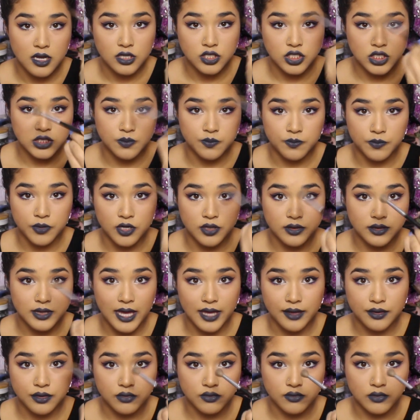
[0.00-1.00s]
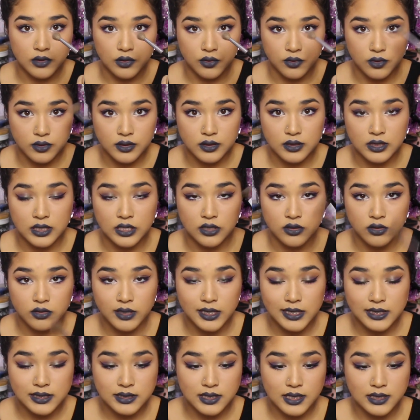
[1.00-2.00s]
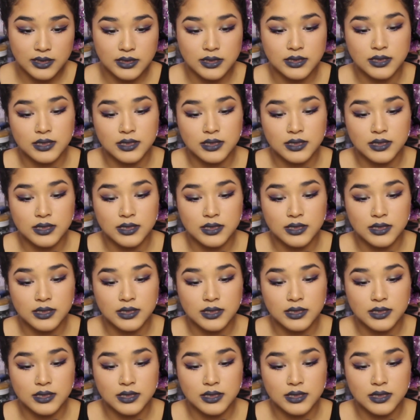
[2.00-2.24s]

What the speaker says: just put that through the crease and